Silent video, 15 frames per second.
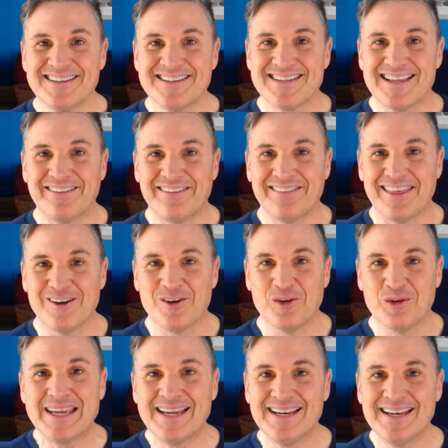said that they
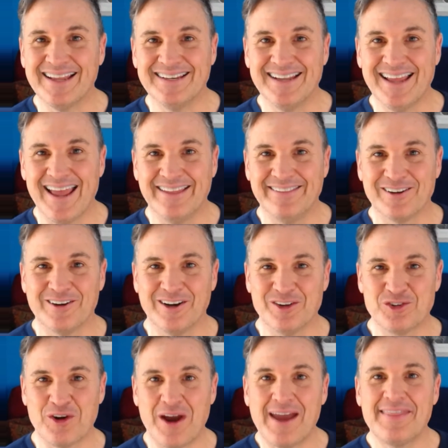agreed, and they're going
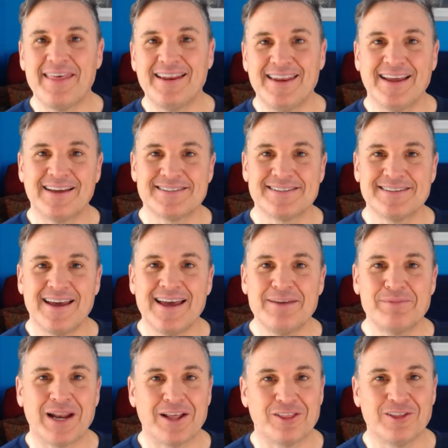to try that next time.
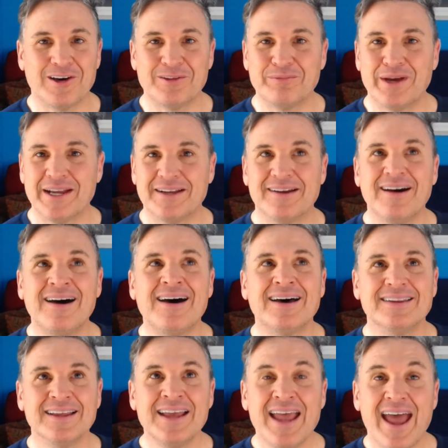And I thought, my
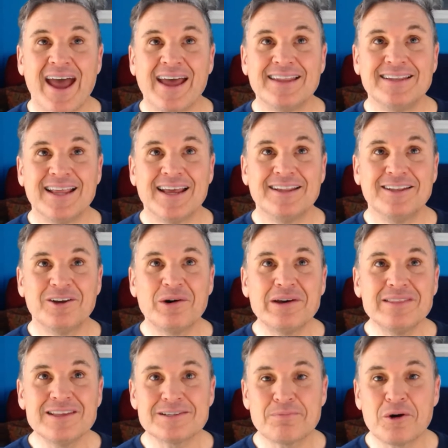God. And
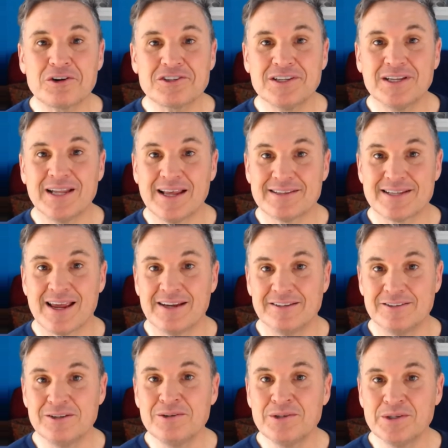knowing this person as I
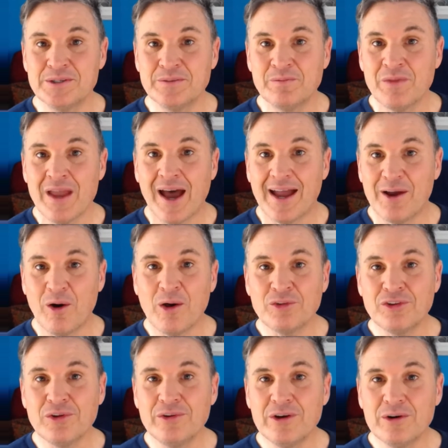do, I
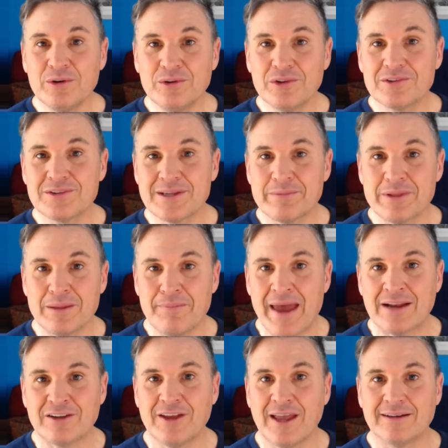also know some of the
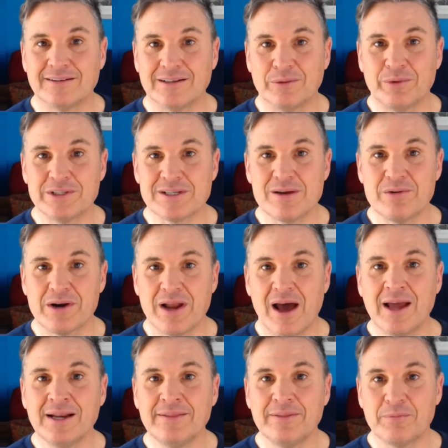back channel and what's going
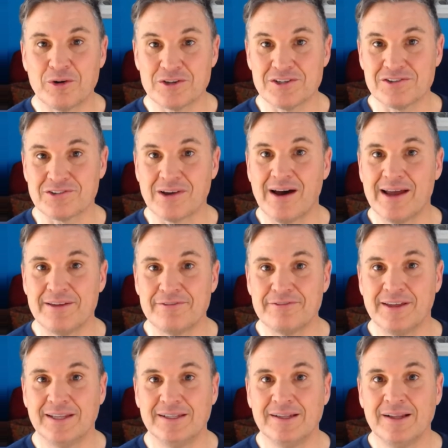on in the person's life,
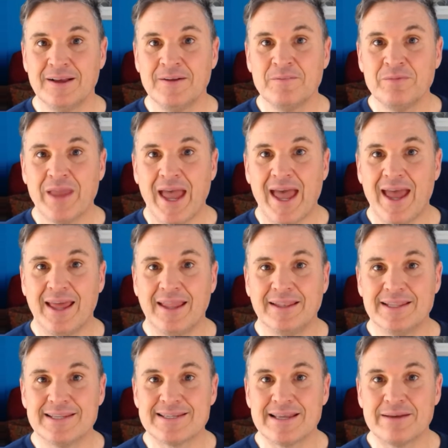
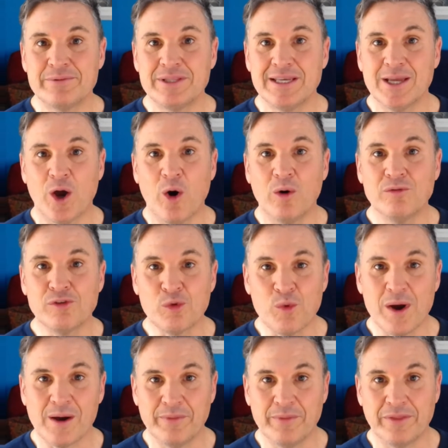and some of the
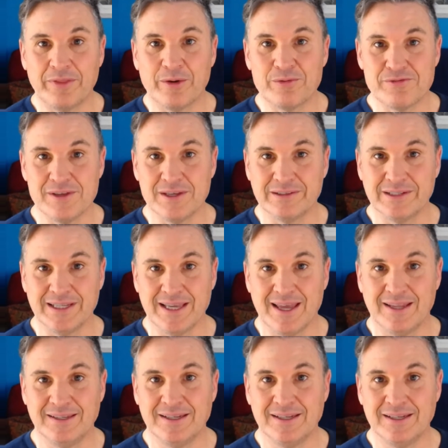overwhelm that they're feeling,